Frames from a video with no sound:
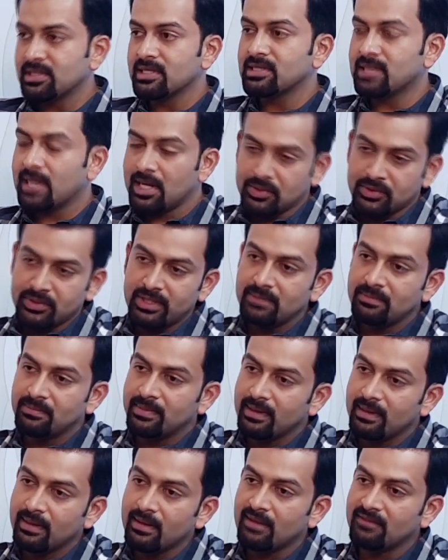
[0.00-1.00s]
is actually
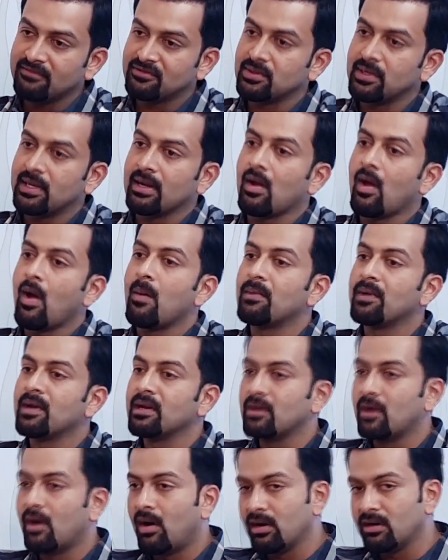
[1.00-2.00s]
big enough to
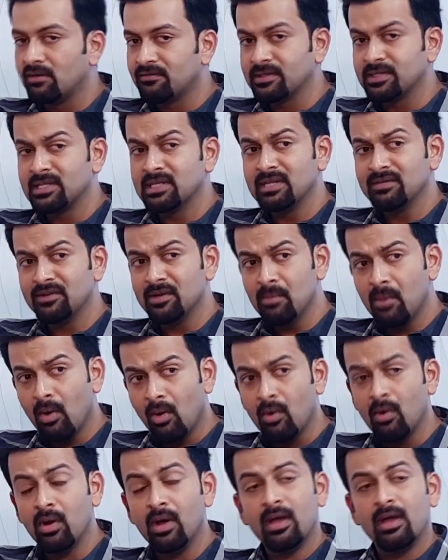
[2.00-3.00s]
accommodate all of us, Everyone. and even
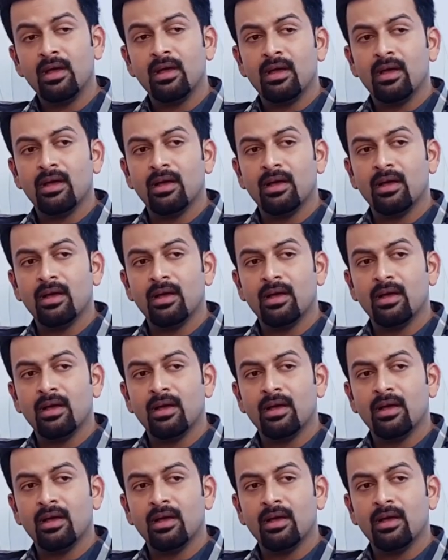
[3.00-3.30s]
more.